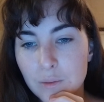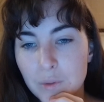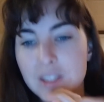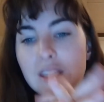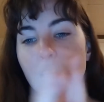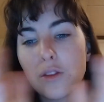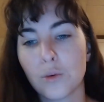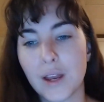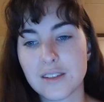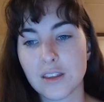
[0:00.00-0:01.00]
We see it other
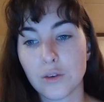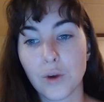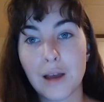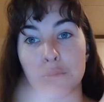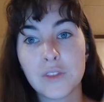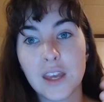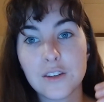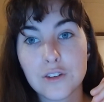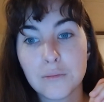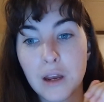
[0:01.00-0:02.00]
ways in The Rime of the
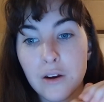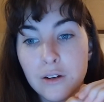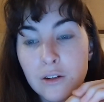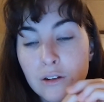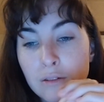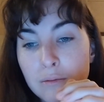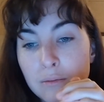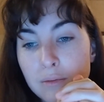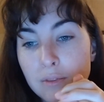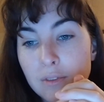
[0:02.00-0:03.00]
Ancient Mariner
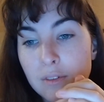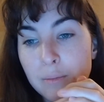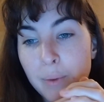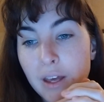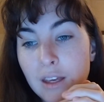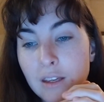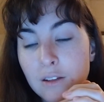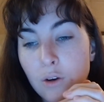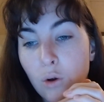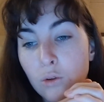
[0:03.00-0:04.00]
by
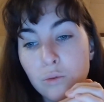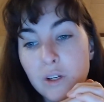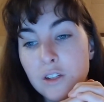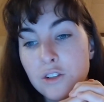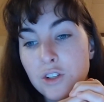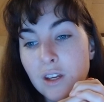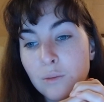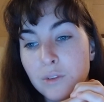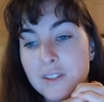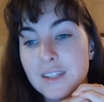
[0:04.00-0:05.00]
Coleridge,
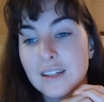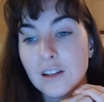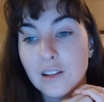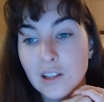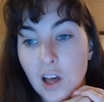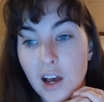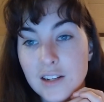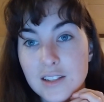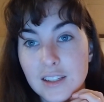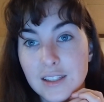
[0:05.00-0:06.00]
and we'll see it a
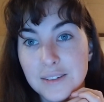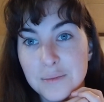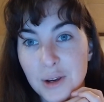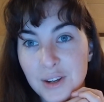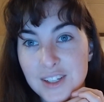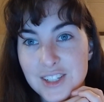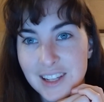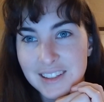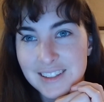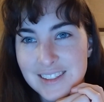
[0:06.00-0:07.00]
lot in Mary
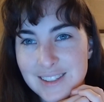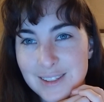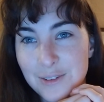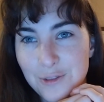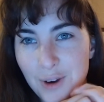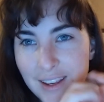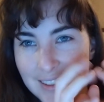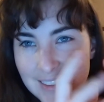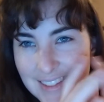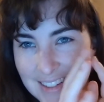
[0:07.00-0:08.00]
Shelley's
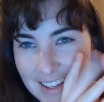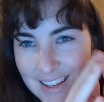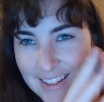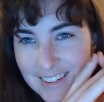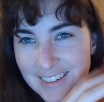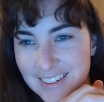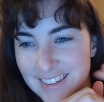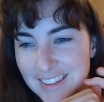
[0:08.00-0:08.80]
Frankenstein.